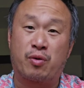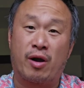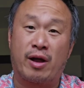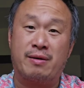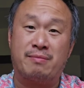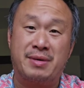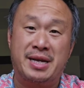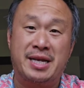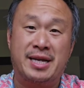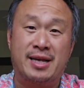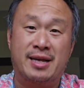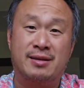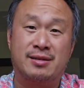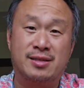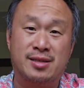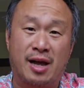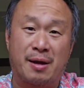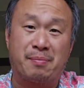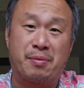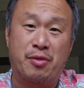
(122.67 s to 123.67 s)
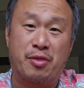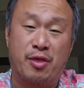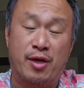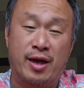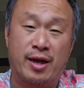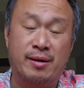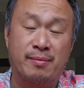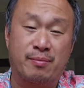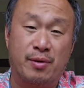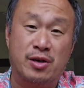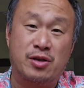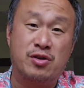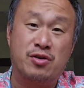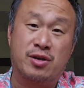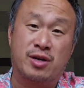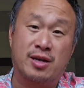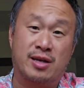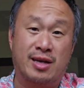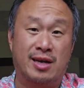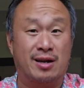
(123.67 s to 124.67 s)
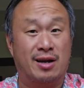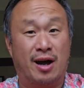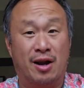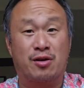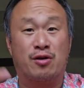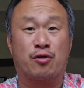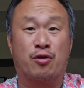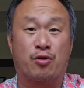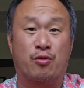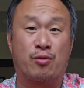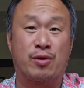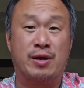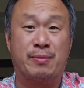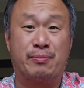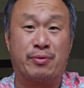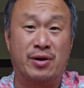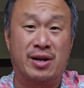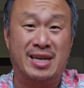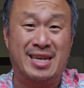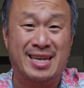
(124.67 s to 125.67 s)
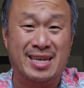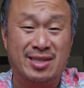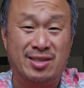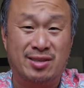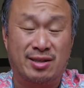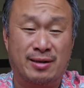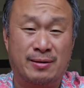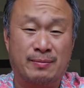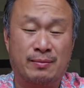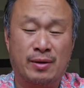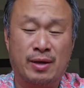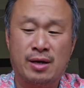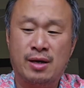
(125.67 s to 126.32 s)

probably median type of thing, but you can get under 3 pretty easily.